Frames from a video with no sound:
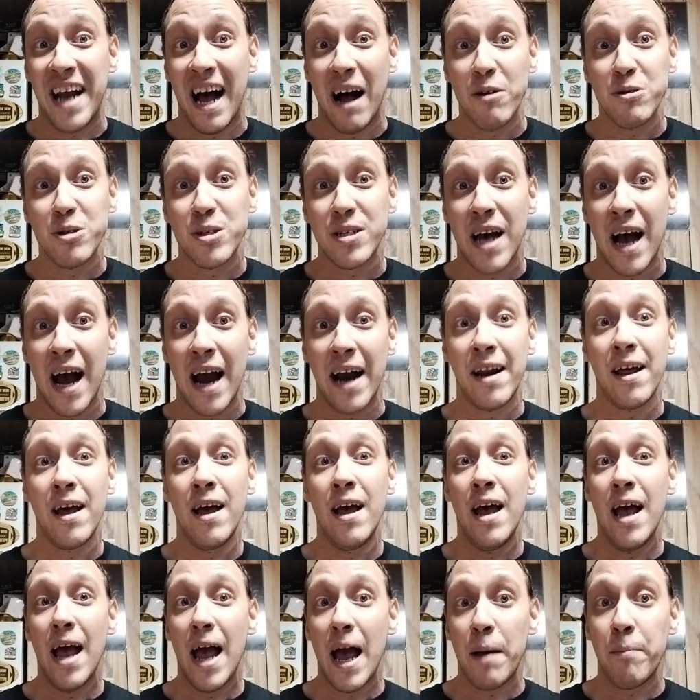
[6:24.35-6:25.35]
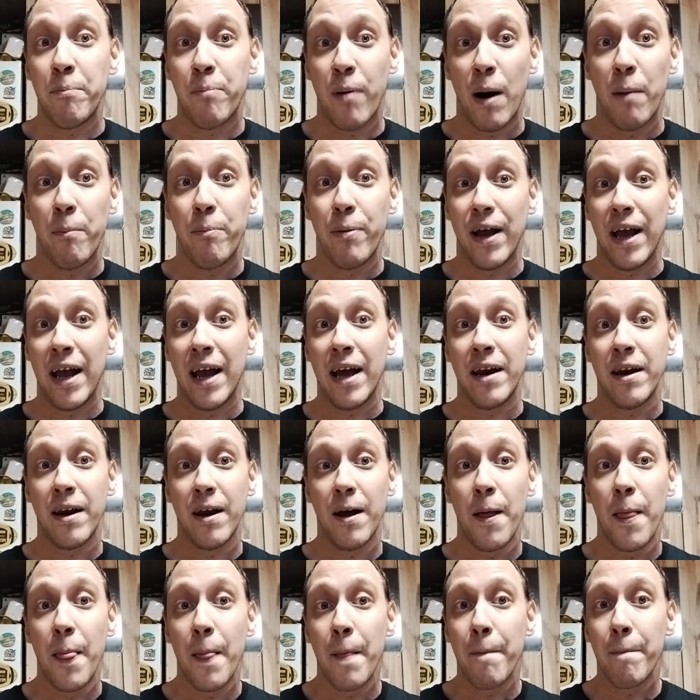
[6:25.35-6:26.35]
outside and bump
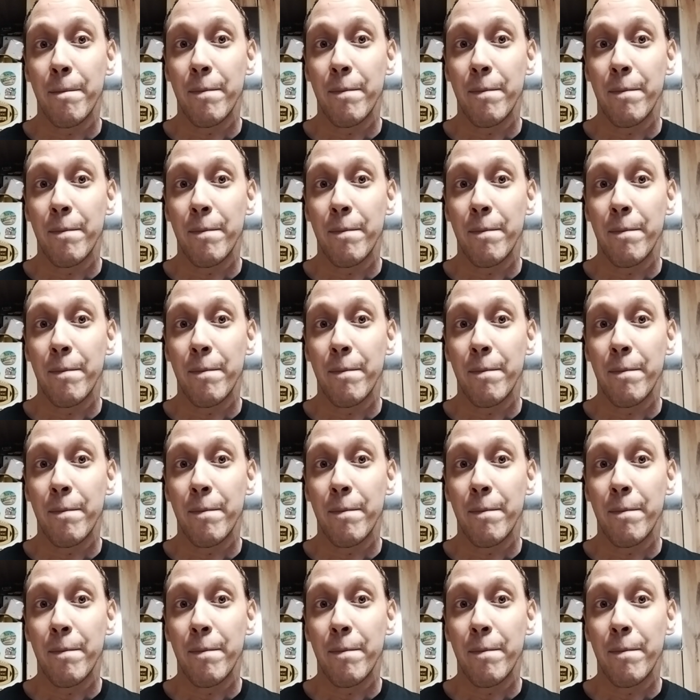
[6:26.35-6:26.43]
in